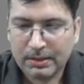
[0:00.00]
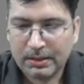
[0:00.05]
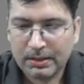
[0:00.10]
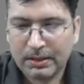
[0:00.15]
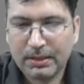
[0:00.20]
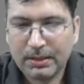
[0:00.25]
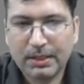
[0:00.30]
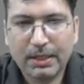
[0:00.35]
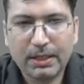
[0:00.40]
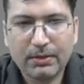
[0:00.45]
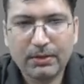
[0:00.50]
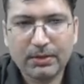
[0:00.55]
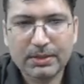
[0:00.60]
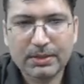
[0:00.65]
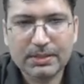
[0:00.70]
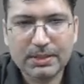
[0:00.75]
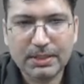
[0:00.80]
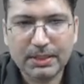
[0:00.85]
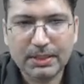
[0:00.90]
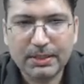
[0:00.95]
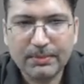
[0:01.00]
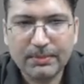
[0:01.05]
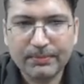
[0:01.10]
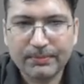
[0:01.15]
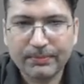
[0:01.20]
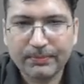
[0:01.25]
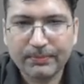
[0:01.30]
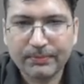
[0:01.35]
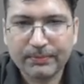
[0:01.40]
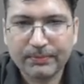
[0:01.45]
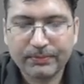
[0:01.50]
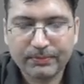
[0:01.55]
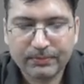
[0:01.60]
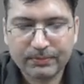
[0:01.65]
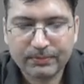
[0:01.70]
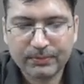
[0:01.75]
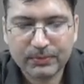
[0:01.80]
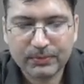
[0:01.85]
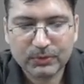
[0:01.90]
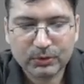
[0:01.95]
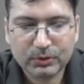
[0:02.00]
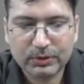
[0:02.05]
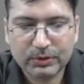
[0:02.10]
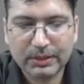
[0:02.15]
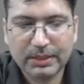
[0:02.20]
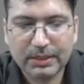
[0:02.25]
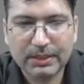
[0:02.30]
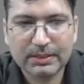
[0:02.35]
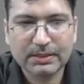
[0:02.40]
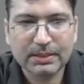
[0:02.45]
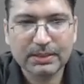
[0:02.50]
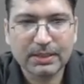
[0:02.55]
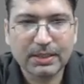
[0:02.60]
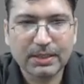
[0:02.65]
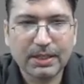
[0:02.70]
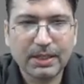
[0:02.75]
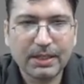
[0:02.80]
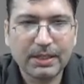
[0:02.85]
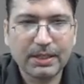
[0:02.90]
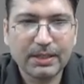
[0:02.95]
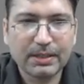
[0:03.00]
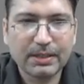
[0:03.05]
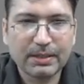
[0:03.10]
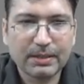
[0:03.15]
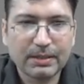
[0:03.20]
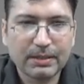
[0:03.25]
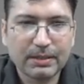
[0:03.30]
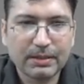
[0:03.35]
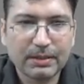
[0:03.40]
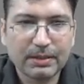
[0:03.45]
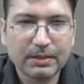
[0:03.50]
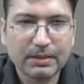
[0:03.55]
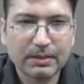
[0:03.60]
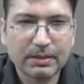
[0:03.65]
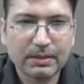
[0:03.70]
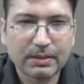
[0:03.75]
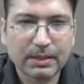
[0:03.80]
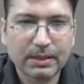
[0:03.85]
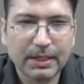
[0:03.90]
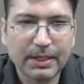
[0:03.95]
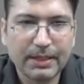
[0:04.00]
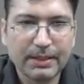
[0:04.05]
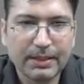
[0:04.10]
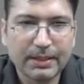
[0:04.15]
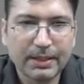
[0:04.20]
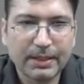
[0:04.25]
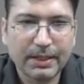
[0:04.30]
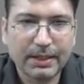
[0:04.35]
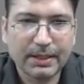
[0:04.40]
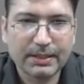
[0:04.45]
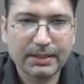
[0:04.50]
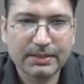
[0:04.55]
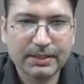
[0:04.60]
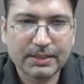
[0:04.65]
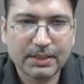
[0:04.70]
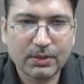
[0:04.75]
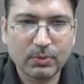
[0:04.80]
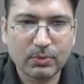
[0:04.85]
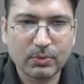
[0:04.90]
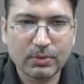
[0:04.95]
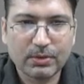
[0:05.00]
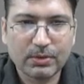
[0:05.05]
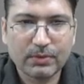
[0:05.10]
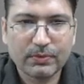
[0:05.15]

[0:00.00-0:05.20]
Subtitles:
Here you can see, so there is read, write, and execute,